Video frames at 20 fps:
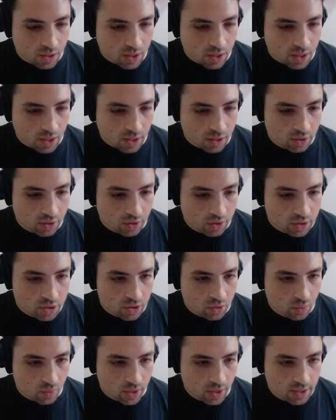And it also,
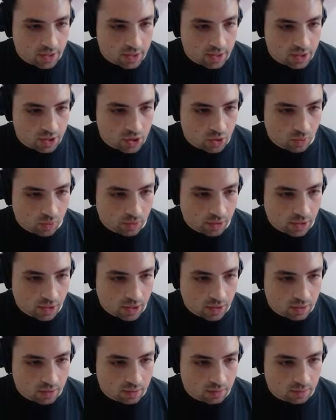why is it so late?
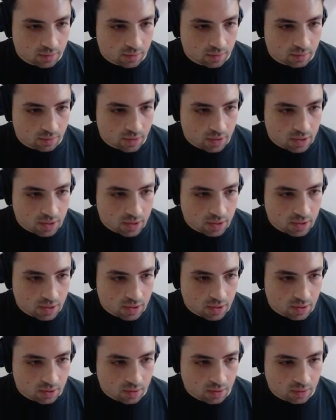Let's see.
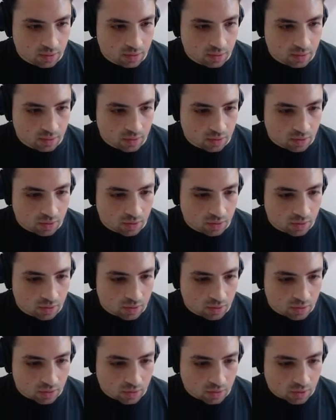
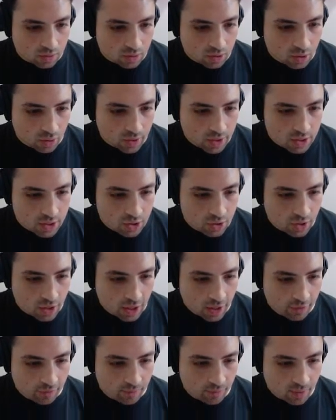Oh, I still
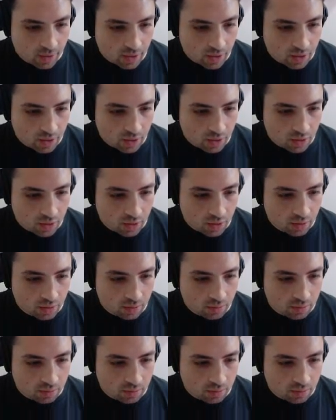have my